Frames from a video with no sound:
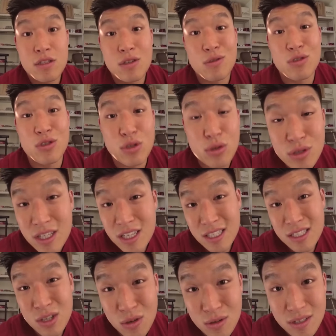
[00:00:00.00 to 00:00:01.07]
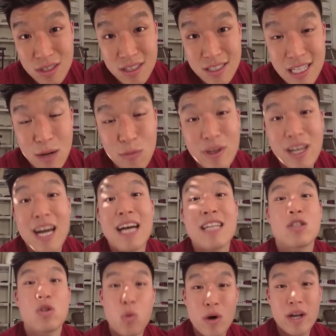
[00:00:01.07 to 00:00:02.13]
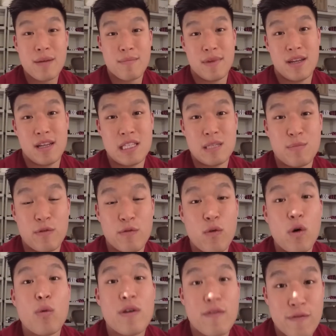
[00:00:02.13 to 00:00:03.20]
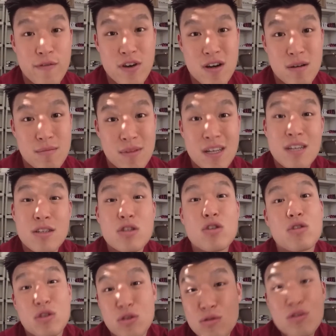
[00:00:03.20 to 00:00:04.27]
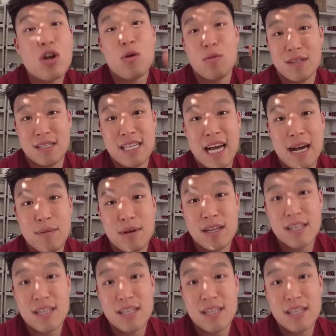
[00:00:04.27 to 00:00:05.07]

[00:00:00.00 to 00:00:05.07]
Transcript: So Julia told us that we got 20 minutes before we film. So you know what time it